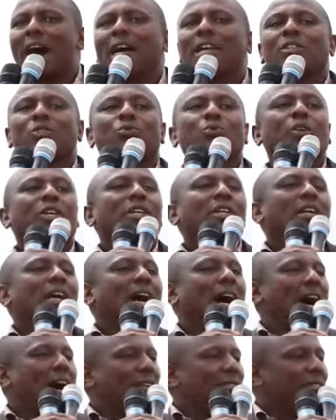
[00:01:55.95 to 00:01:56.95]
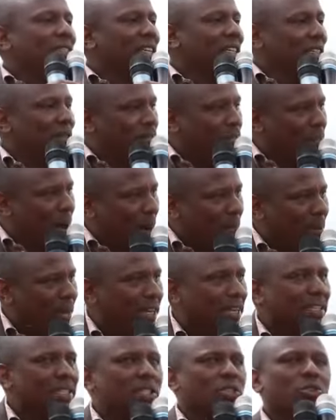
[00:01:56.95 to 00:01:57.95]
as we have this
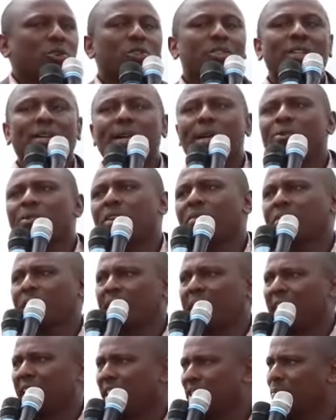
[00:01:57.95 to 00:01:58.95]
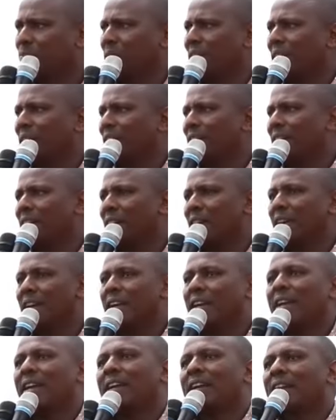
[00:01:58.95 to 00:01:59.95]
public discourse around the finance bill,
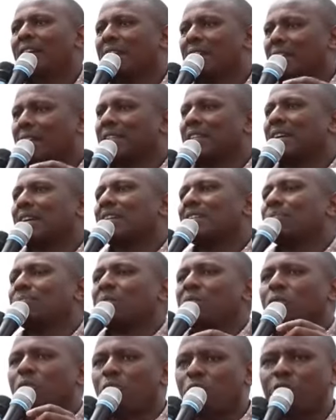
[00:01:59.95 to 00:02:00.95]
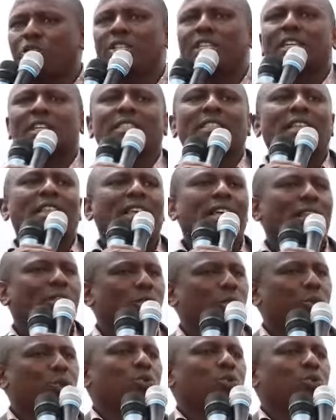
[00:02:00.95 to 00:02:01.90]
let us be cautious that there